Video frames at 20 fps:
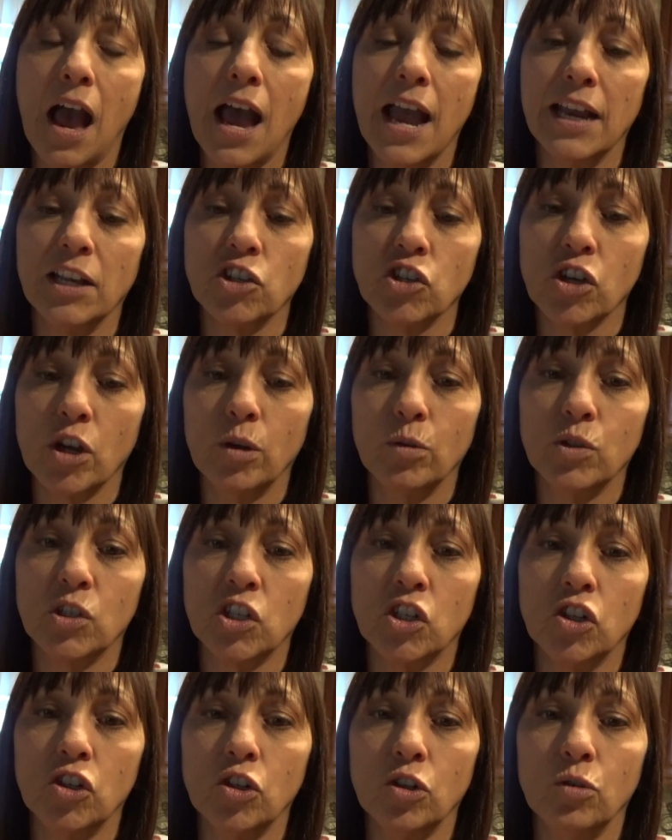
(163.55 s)
I
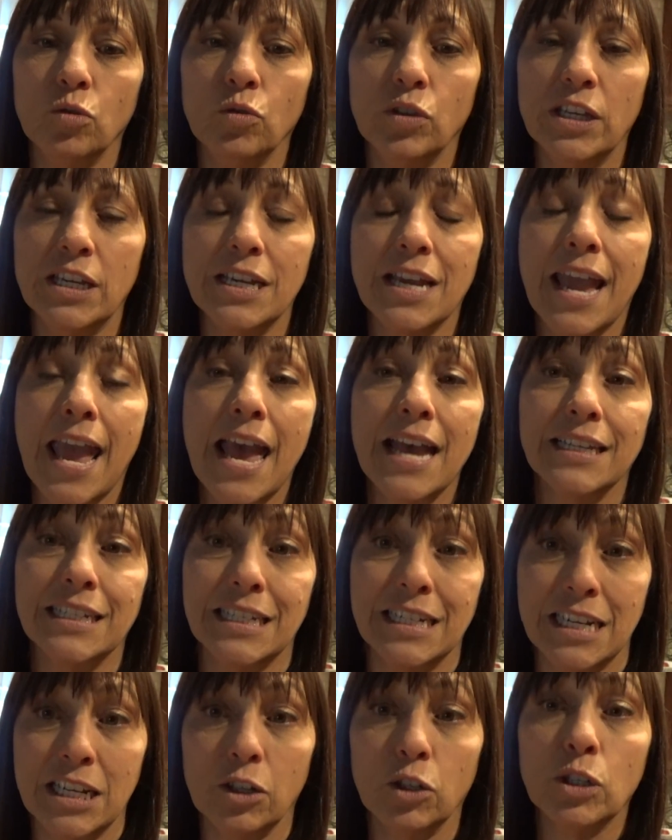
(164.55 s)
chose to do the
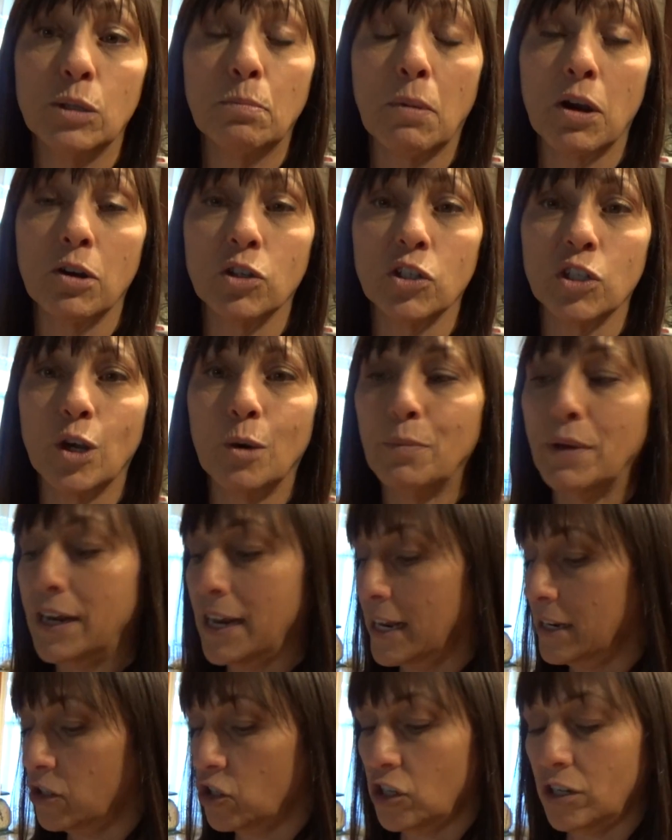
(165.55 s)
Castile's bar soap, and
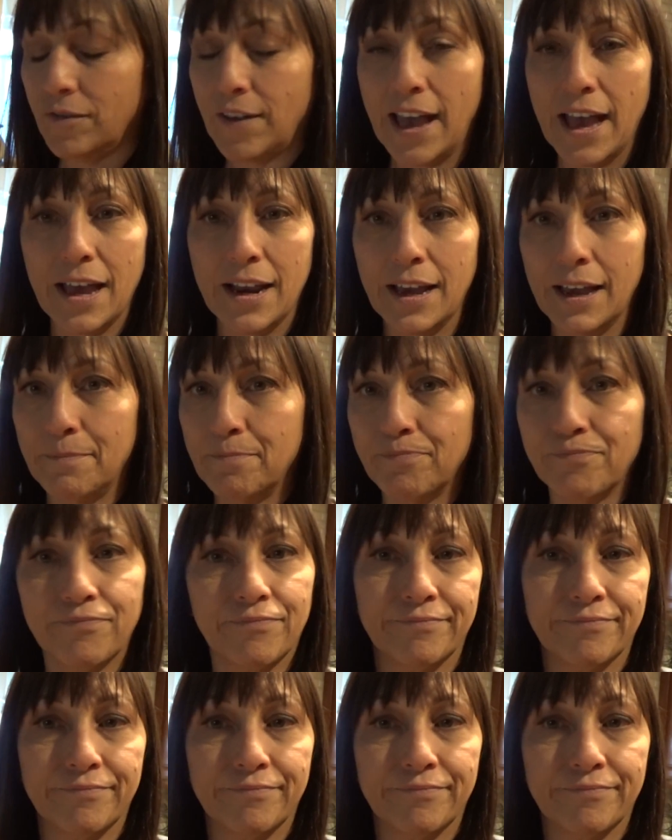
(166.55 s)
I should have had a